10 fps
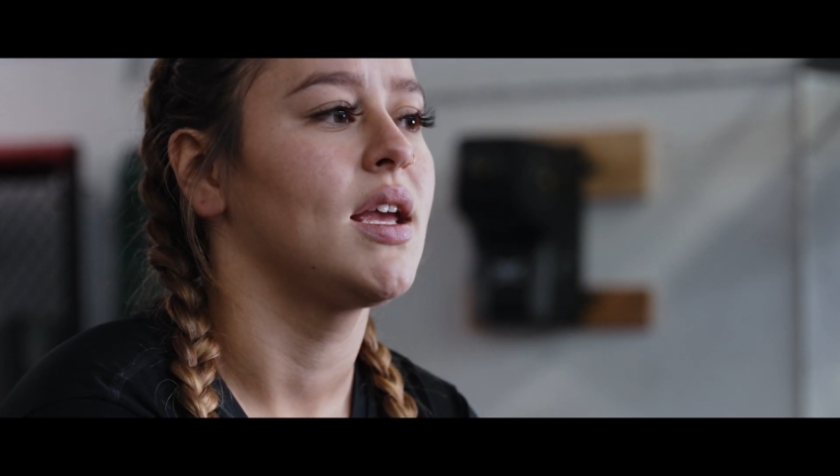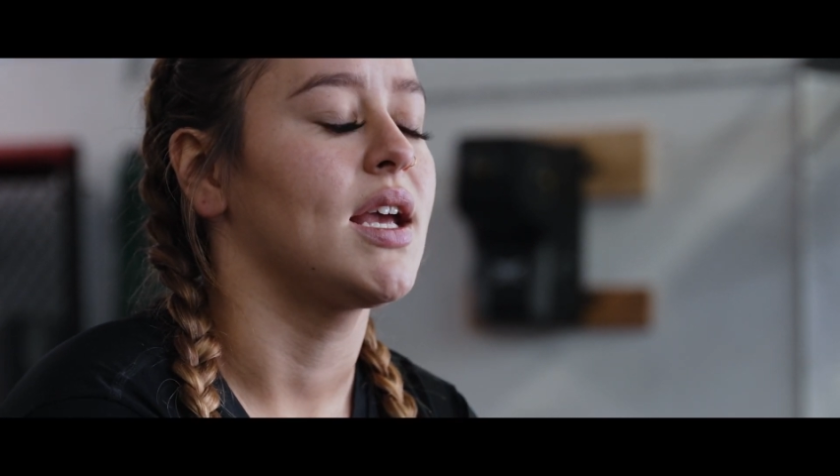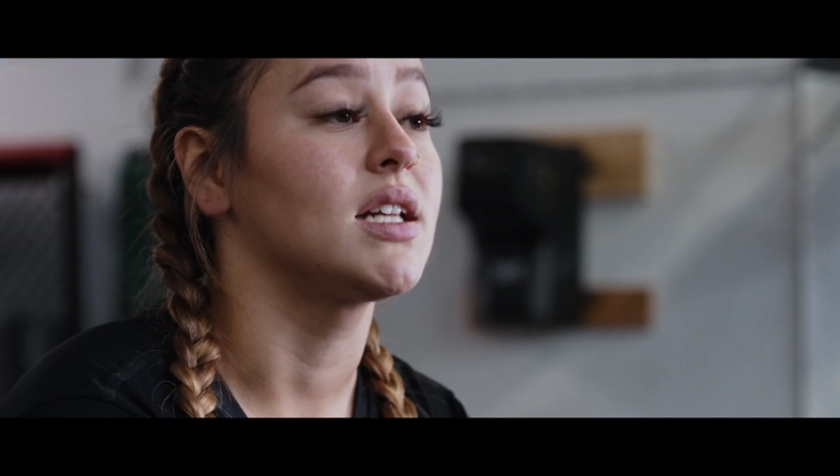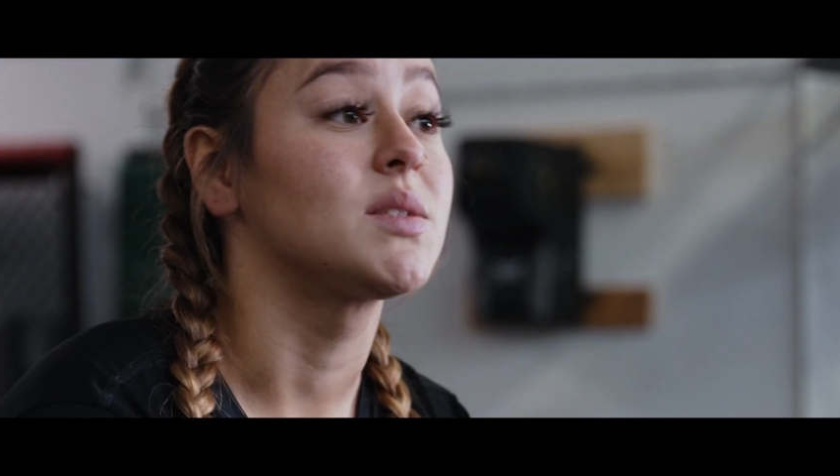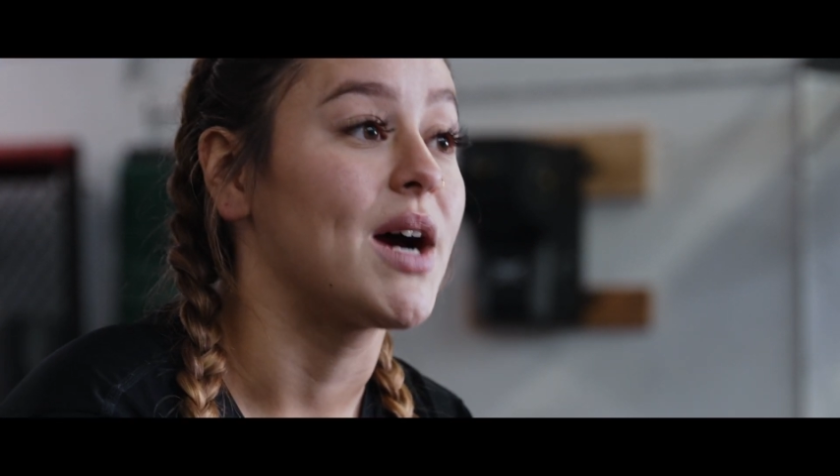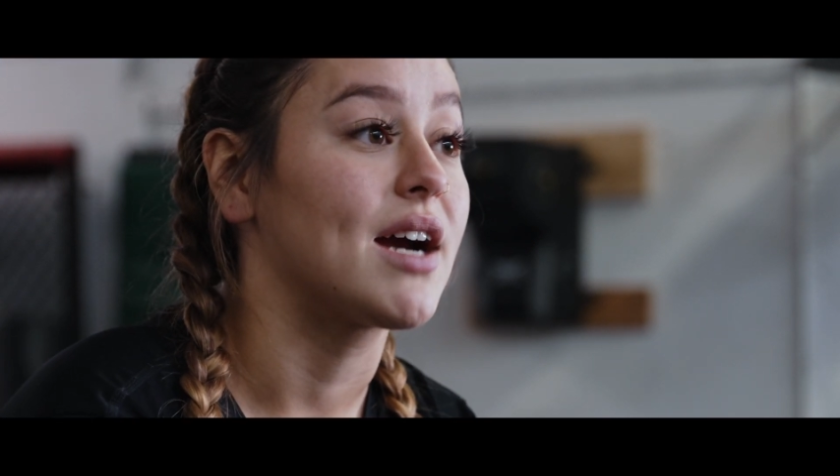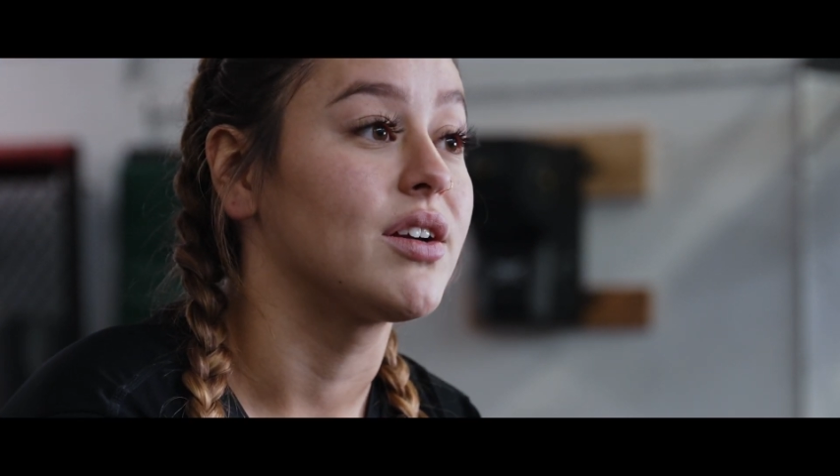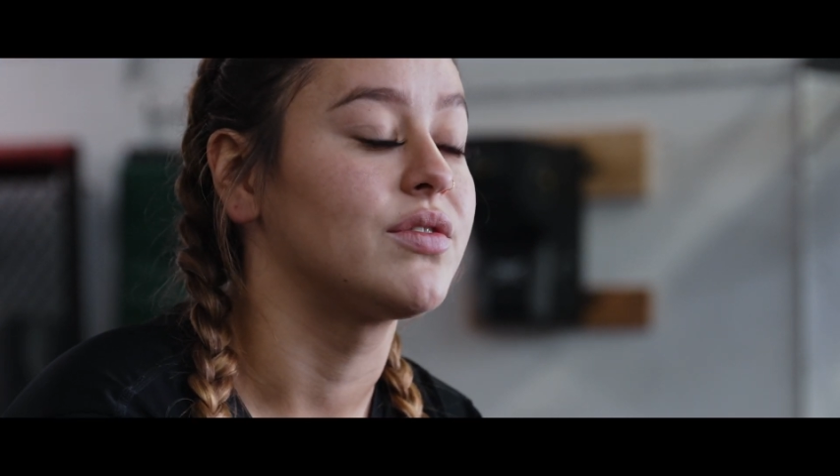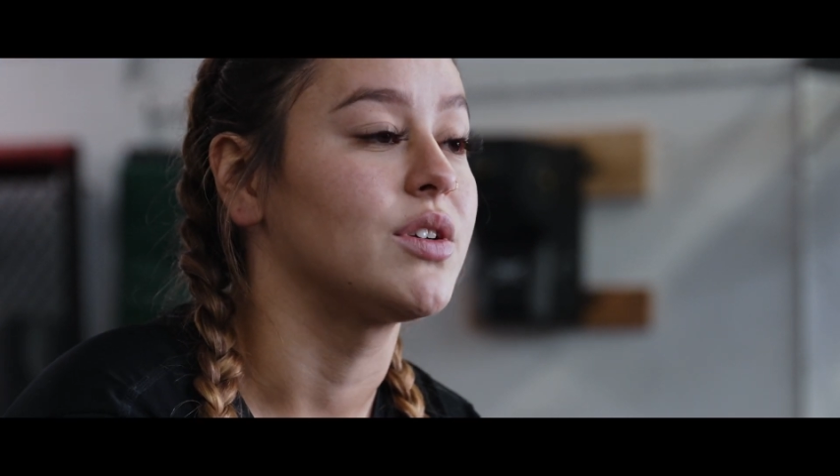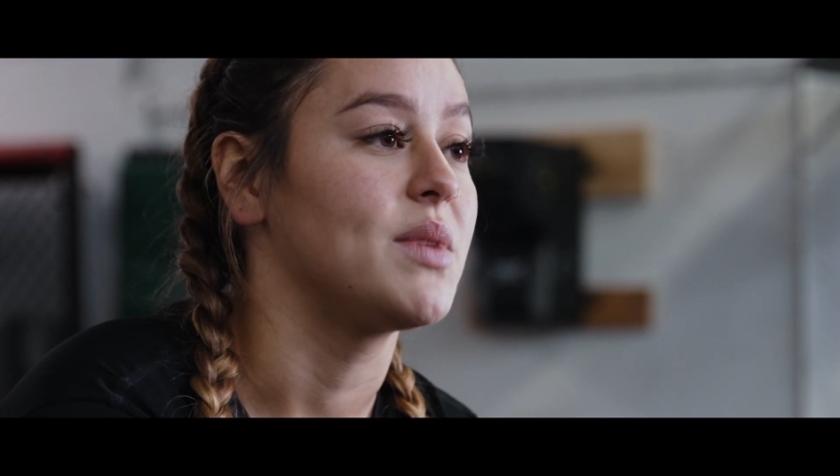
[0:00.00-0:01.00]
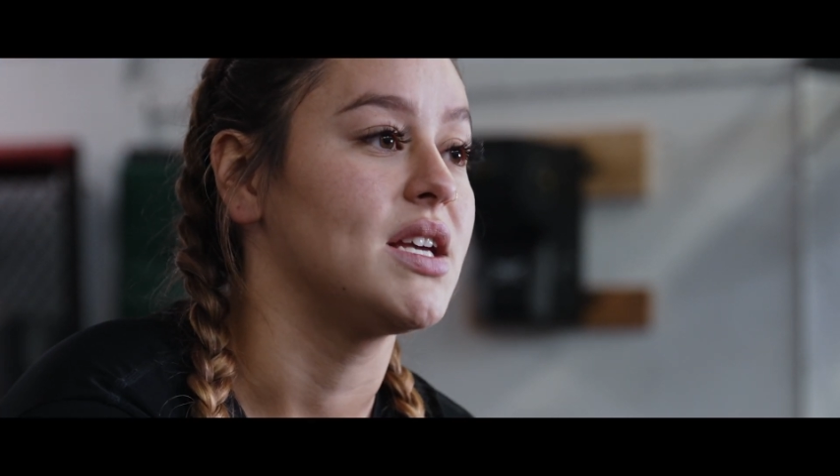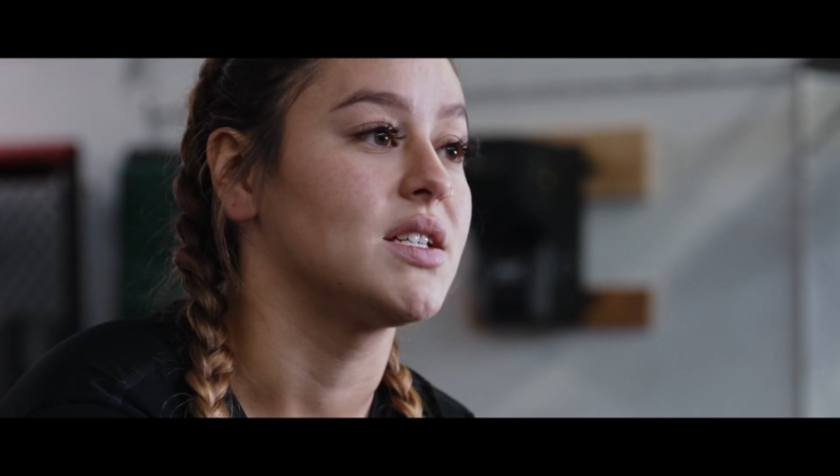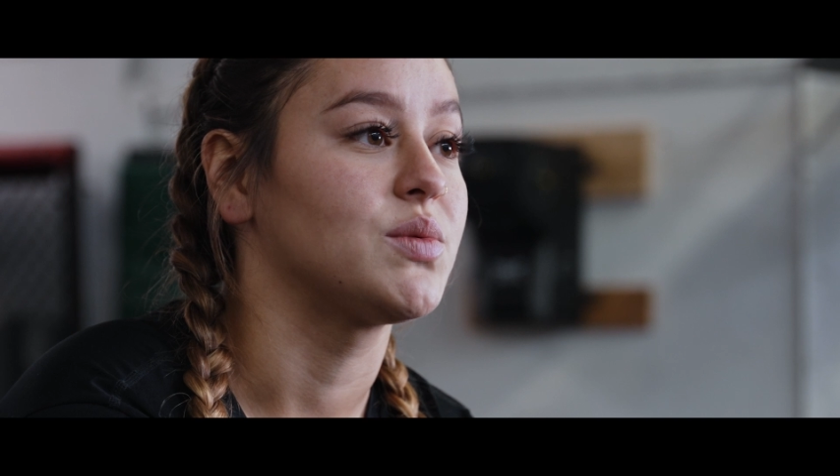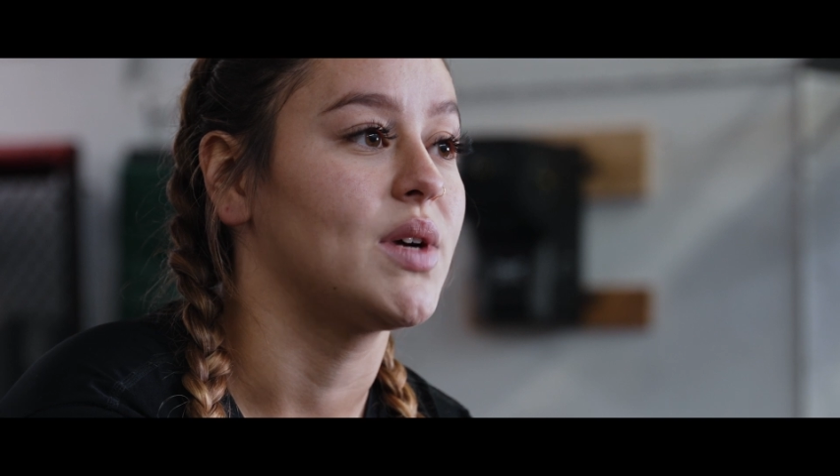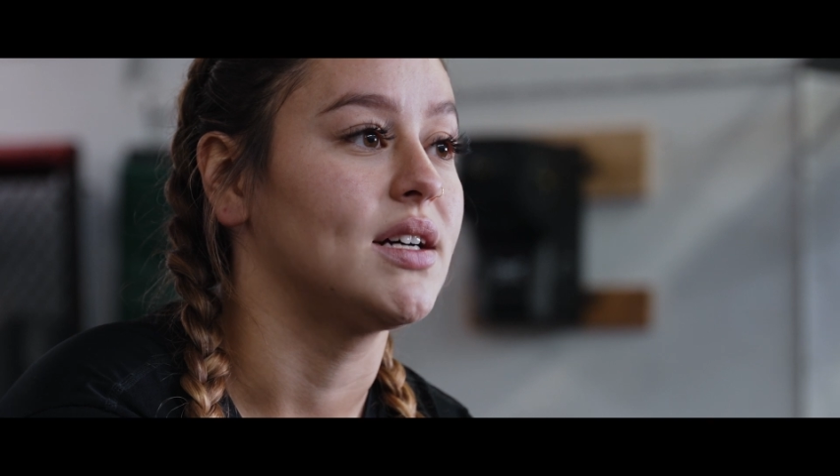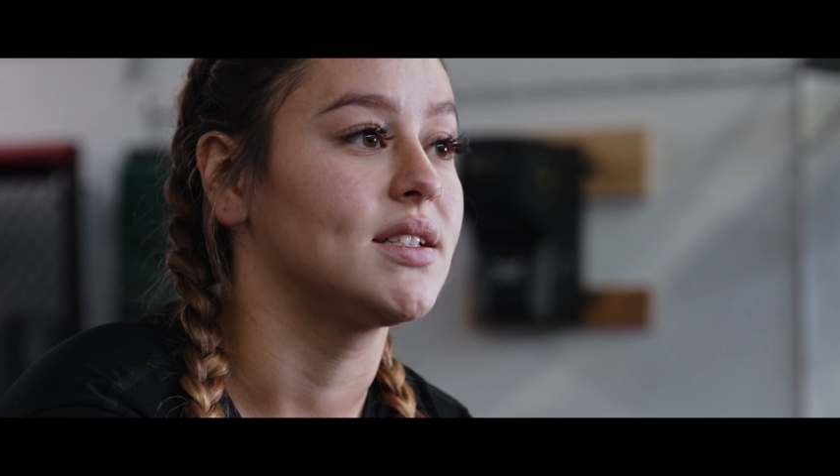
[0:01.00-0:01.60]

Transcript: inspiring for me as well